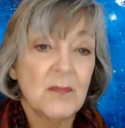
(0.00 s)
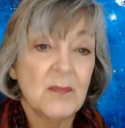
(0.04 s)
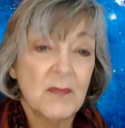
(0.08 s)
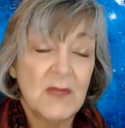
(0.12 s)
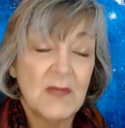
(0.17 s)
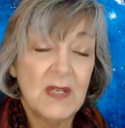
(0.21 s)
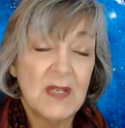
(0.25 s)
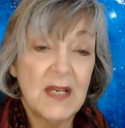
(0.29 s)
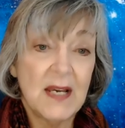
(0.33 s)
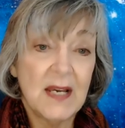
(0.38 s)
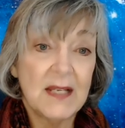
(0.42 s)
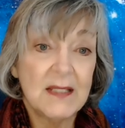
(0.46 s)

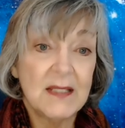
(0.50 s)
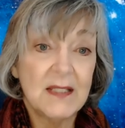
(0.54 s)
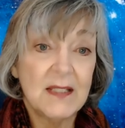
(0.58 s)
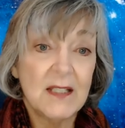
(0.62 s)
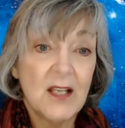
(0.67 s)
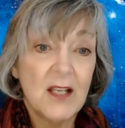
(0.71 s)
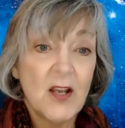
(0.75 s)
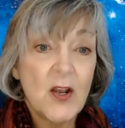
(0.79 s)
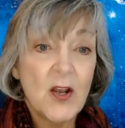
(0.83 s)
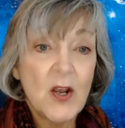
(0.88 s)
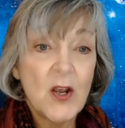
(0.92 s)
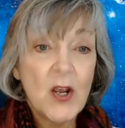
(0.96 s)
Yes.
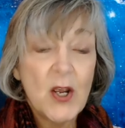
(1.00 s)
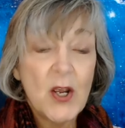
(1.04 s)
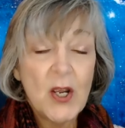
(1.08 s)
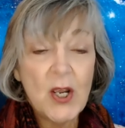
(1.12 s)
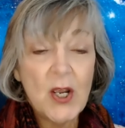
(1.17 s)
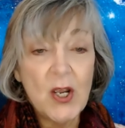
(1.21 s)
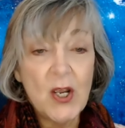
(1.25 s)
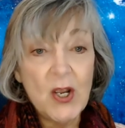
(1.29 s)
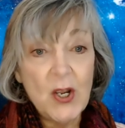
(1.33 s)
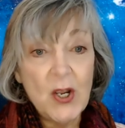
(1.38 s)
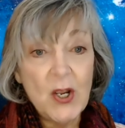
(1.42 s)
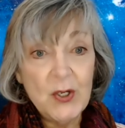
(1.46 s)

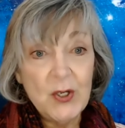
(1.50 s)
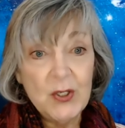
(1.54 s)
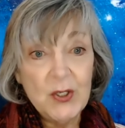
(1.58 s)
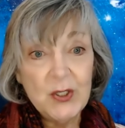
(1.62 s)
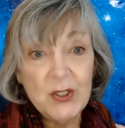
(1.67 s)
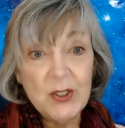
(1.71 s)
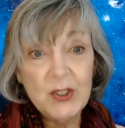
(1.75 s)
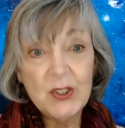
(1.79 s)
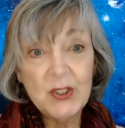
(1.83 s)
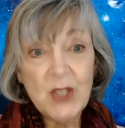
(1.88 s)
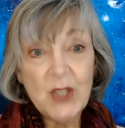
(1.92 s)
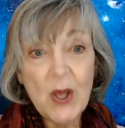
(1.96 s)

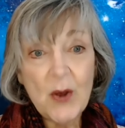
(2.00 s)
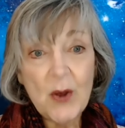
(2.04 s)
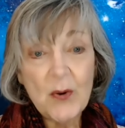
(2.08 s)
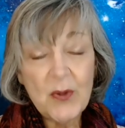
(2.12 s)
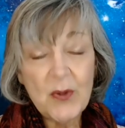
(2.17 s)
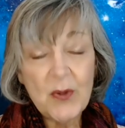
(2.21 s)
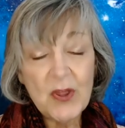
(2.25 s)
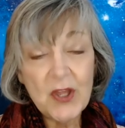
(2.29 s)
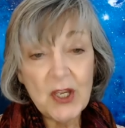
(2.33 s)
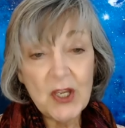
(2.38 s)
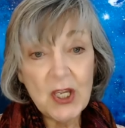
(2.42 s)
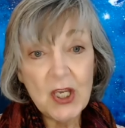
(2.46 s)
So
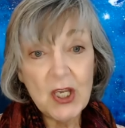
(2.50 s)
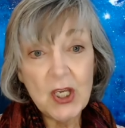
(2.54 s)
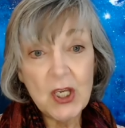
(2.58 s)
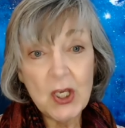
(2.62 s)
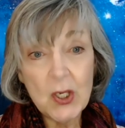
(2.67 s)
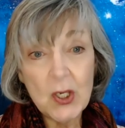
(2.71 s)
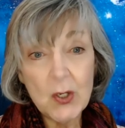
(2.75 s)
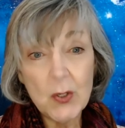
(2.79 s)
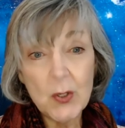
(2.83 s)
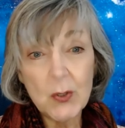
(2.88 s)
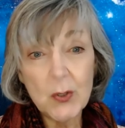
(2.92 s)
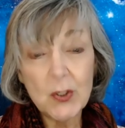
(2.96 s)
the
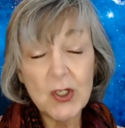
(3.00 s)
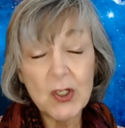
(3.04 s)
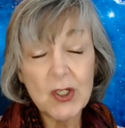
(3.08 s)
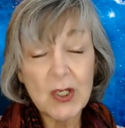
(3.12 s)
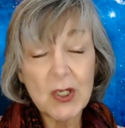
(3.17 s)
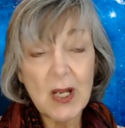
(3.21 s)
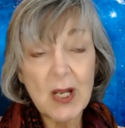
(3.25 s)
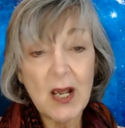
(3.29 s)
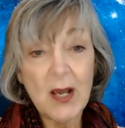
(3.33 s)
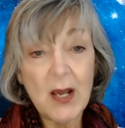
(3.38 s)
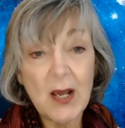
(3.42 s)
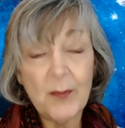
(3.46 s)
huge
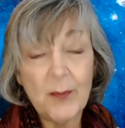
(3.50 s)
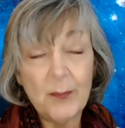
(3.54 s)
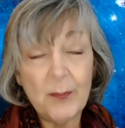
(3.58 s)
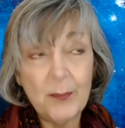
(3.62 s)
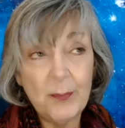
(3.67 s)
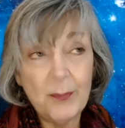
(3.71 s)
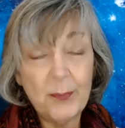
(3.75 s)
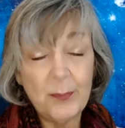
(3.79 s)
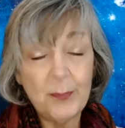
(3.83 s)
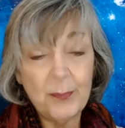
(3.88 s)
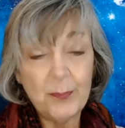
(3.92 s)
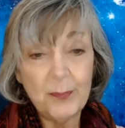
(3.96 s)

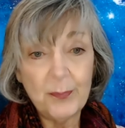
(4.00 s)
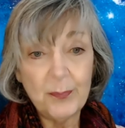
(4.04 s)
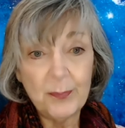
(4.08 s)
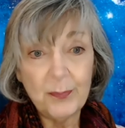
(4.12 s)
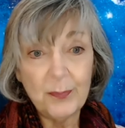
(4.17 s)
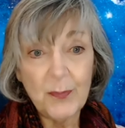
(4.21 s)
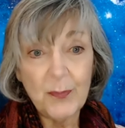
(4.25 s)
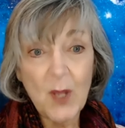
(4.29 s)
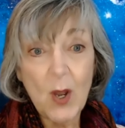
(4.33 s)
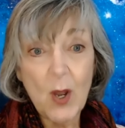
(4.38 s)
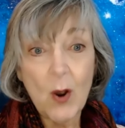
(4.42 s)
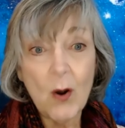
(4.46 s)

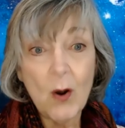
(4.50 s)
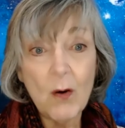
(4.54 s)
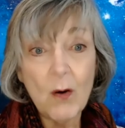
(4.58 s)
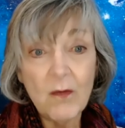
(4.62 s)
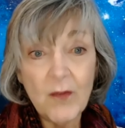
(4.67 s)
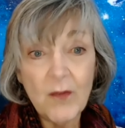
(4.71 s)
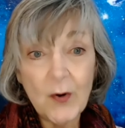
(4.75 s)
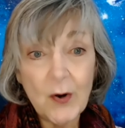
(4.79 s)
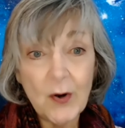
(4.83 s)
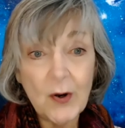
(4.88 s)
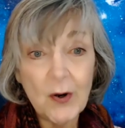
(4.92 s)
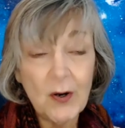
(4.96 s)

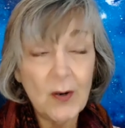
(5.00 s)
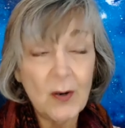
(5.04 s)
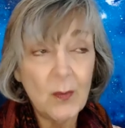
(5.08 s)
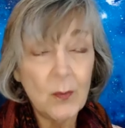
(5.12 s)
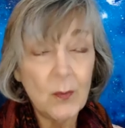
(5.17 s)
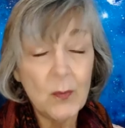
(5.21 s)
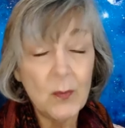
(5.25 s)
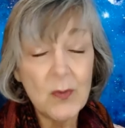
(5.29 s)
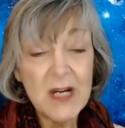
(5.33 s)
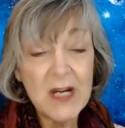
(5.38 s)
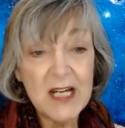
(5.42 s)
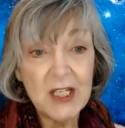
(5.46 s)

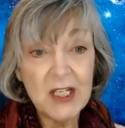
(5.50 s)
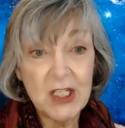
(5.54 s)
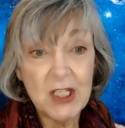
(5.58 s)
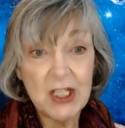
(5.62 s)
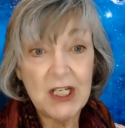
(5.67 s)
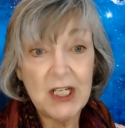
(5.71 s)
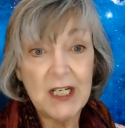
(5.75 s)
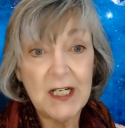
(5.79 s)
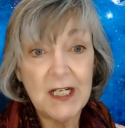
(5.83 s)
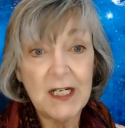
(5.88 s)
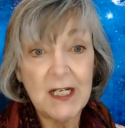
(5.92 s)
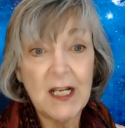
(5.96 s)

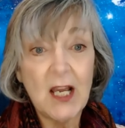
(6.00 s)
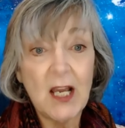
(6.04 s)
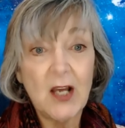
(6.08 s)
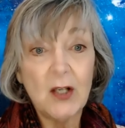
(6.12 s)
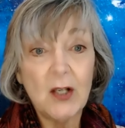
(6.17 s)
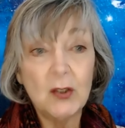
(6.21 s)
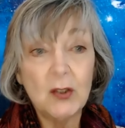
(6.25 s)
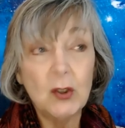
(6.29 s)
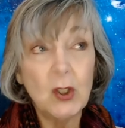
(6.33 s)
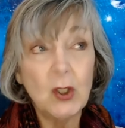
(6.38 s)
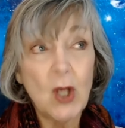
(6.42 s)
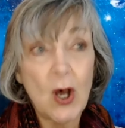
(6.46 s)
overreaching
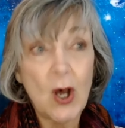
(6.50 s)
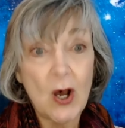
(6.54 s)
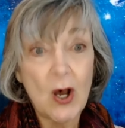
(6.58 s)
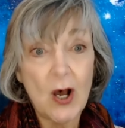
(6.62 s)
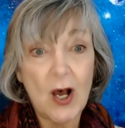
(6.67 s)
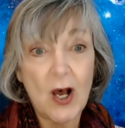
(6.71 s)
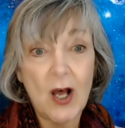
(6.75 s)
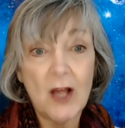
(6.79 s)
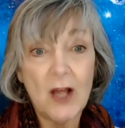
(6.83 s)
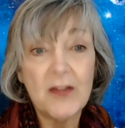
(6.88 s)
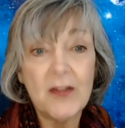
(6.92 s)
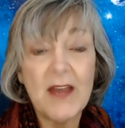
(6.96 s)

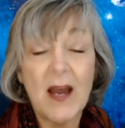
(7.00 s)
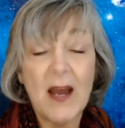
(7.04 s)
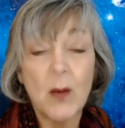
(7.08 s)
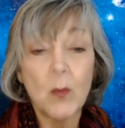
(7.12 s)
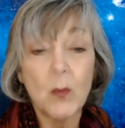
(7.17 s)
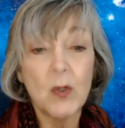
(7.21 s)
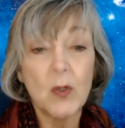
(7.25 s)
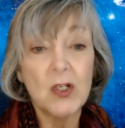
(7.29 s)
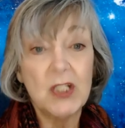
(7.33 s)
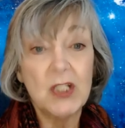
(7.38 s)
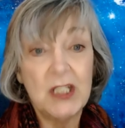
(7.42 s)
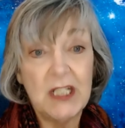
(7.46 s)
law that
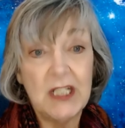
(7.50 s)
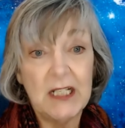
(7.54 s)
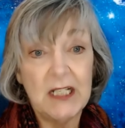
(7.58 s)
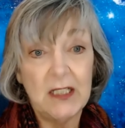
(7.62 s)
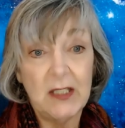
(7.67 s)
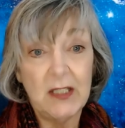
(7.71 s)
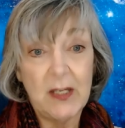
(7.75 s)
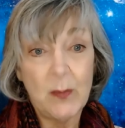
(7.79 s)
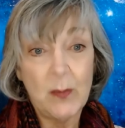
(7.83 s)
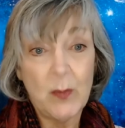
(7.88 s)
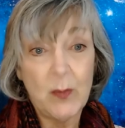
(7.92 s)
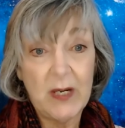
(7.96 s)
we're
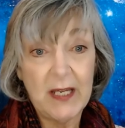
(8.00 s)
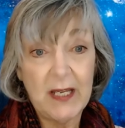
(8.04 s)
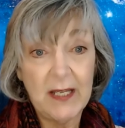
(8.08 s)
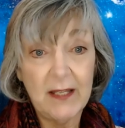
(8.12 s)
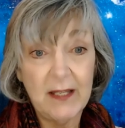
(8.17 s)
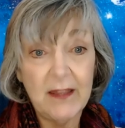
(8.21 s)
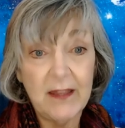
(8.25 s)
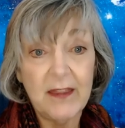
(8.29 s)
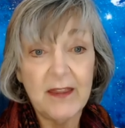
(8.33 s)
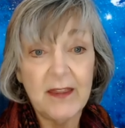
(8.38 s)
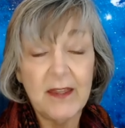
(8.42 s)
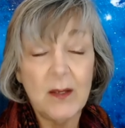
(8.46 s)
dealing
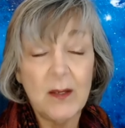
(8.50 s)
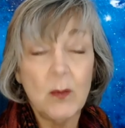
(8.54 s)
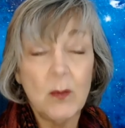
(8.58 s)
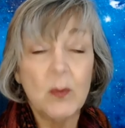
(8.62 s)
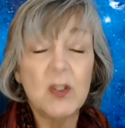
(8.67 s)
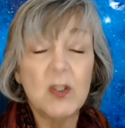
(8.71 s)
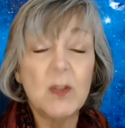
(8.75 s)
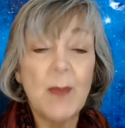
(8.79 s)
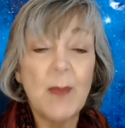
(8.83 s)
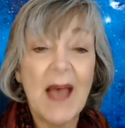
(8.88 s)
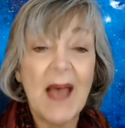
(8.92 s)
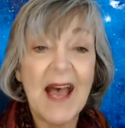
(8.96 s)
with
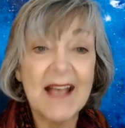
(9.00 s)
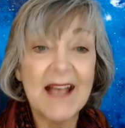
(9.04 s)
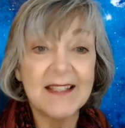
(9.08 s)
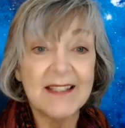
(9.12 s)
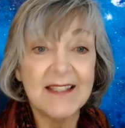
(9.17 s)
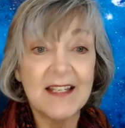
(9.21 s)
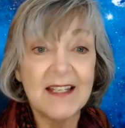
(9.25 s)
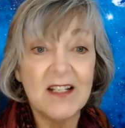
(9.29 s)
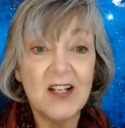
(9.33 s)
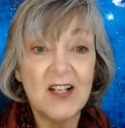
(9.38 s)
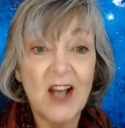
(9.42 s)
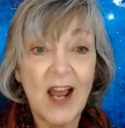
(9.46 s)
was passed
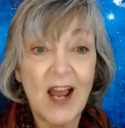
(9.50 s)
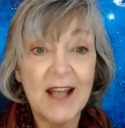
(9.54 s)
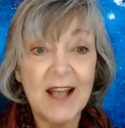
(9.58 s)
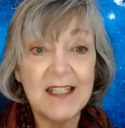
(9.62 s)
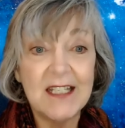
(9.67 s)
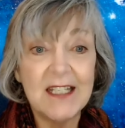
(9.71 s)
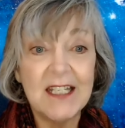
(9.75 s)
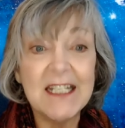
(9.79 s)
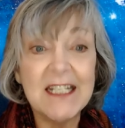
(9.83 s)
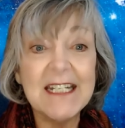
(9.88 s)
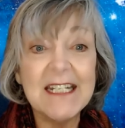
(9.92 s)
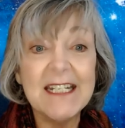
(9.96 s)
in
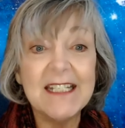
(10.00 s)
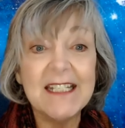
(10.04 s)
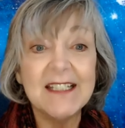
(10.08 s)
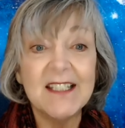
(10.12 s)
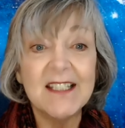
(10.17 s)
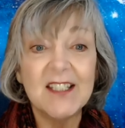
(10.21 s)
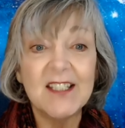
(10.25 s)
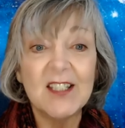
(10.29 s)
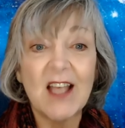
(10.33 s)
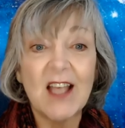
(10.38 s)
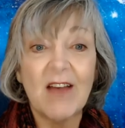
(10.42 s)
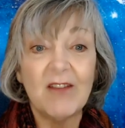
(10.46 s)

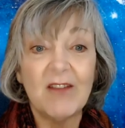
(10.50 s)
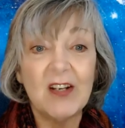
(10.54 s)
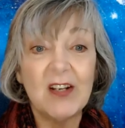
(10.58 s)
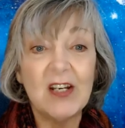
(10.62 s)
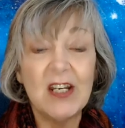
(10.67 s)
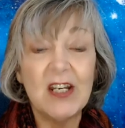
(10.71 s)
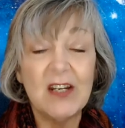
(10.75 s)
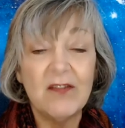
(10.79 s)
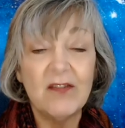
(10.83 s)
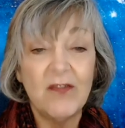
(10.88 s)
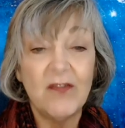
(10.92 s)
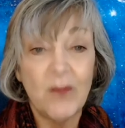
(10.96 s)

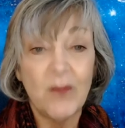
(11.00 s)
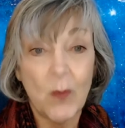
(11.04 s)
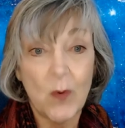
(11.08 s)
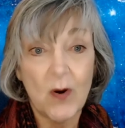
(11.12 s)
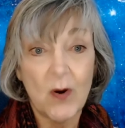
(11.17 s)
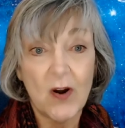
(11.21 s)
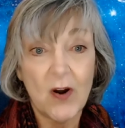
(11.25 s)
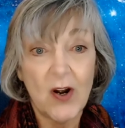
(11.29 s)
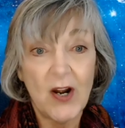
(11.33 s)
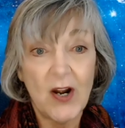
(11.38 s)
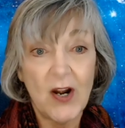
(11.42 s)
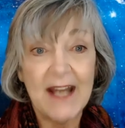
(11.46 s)

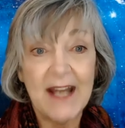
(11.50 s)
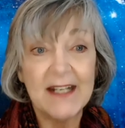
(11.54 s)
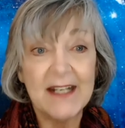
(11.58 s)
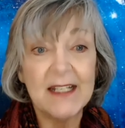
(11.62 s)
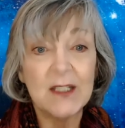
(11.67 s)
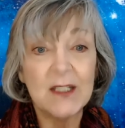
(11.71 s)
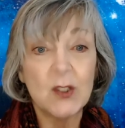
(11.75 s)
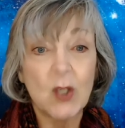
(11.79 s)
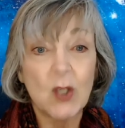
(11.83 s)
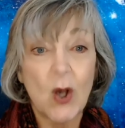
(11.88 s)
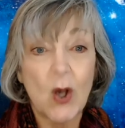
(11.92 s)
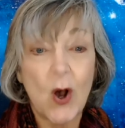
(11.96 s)
1974, and
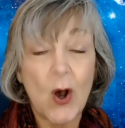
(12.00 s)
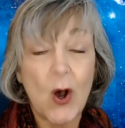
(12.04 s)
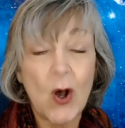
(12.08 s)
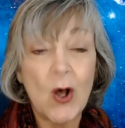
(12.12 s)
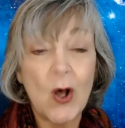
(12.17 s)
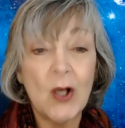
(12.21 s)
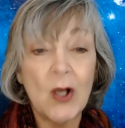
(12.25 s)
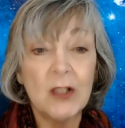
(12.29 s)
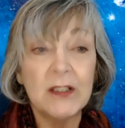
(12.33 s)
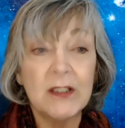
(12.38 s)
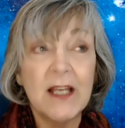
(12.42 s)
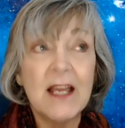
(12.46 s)
it's
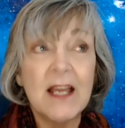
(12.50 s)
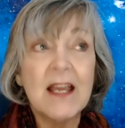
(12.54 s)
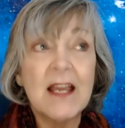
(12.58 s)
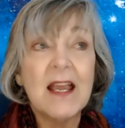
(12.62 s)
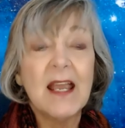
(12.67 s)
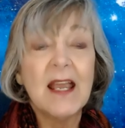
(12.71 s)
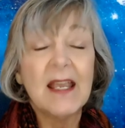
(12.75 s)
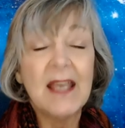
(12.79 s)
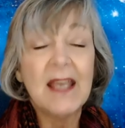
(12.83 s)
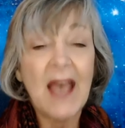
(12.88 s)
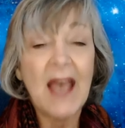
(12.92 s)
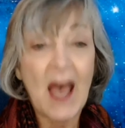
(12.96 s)
called
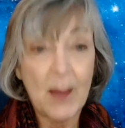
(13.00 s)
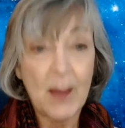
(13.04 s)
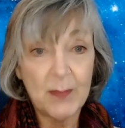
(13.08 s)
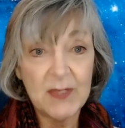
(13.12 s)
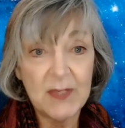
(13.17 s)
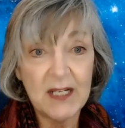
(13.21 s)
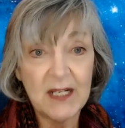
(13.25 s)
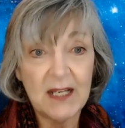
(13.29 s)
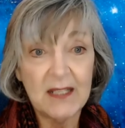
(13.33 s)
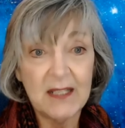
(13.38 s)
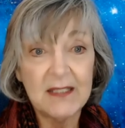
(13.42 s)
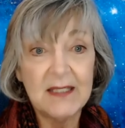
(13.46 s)

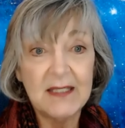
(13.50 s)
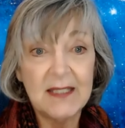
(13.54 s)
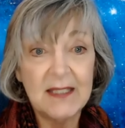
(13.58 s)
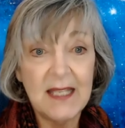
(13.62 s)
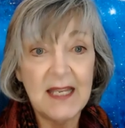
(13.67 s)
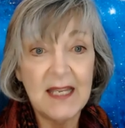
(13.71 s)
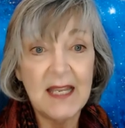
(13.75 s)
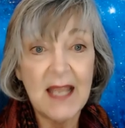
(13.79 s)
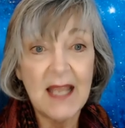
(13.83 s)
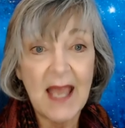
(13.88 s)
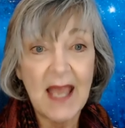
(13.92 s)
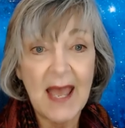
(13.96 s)
CAPTA,
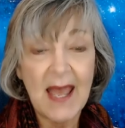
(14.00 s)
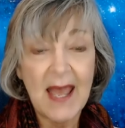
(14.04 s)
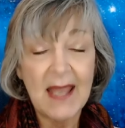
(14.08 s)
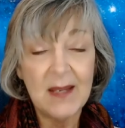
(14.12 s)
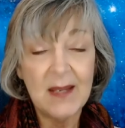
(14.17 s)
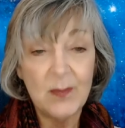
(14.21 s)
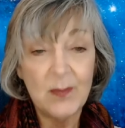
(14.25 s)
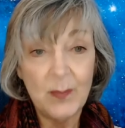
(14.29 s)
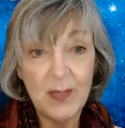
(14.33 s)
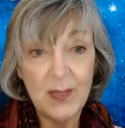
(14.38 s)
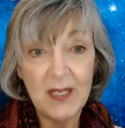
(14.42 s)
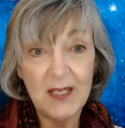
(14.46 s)

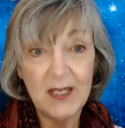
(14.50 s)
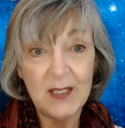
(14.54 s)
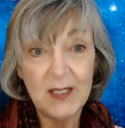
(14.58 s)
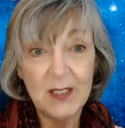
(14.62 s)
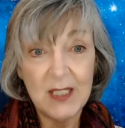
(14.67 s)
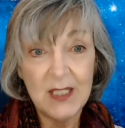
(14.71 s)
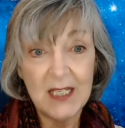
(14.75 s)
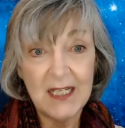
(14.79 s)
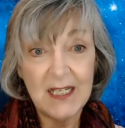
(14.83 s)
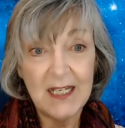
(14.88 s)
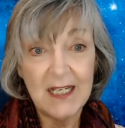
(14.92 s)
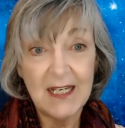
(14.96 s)

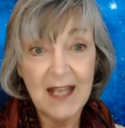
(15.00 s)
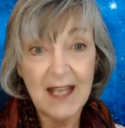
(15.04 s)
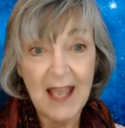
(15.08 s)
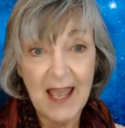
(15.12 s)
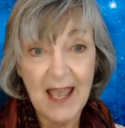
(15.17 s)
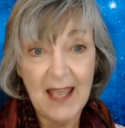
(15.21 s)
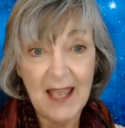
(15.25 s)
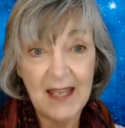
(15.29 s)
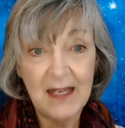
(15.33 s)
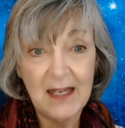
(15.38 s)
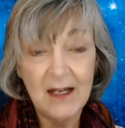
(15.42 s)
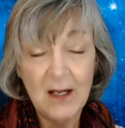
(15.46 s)

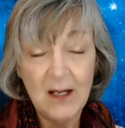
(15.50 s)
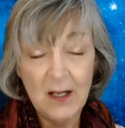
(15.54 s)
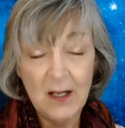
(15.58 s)
CAPTA,